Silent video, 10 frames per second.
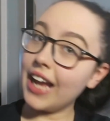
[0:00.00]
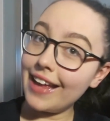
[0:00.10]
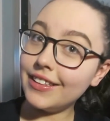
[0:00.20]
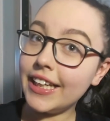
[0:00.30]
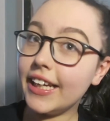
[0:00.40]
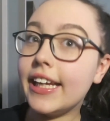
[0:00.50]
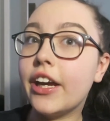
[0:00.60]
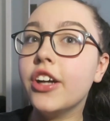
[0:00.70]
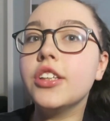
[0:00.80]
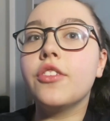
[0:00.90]
end it
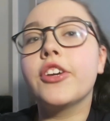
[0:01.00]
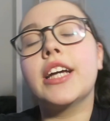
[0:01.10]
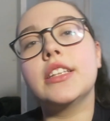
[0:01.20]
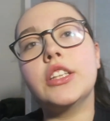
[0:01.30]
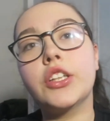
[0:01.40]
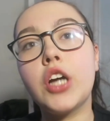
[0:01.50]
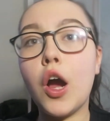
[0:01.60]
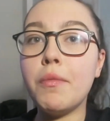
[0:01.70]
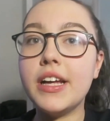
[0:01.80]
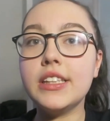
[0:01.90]
here don't forget to
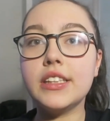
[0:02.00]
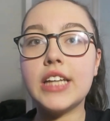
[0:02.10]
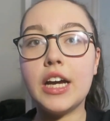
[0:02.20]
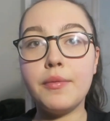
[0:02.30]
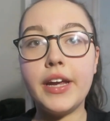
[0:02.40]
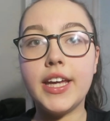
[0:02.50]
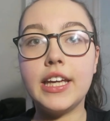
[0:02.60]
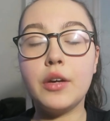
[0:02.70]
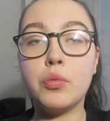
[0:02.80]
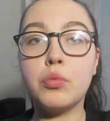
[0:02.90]
comment tell
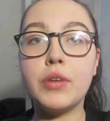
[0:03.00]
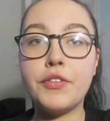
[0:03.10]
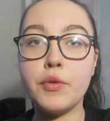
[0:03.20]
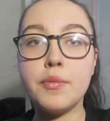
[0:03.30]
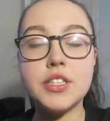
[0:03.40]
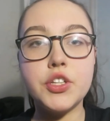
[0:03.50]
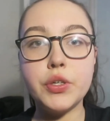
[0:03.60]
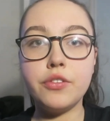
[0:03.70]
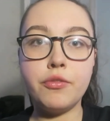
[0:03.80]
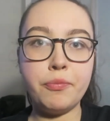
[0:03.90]
me if you want me to do
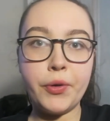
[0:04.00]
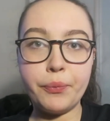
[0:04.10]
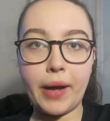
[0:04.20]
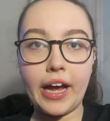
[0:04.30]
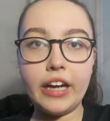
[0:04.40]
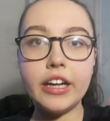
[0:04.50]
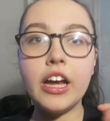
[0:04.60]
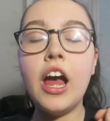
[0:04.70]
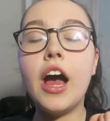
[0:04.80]
another mukbang